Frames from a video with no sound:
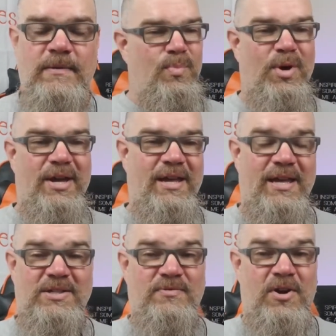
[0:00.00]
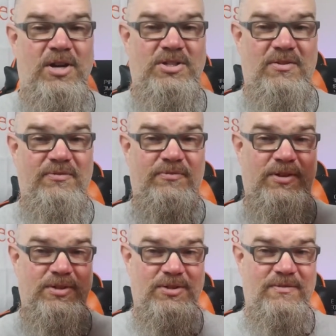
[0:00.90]
But as far as the
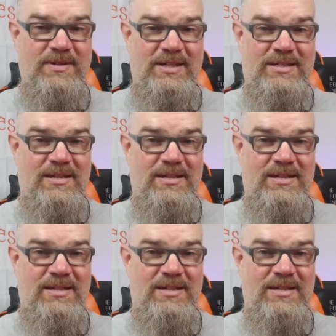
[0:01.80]
feel of these,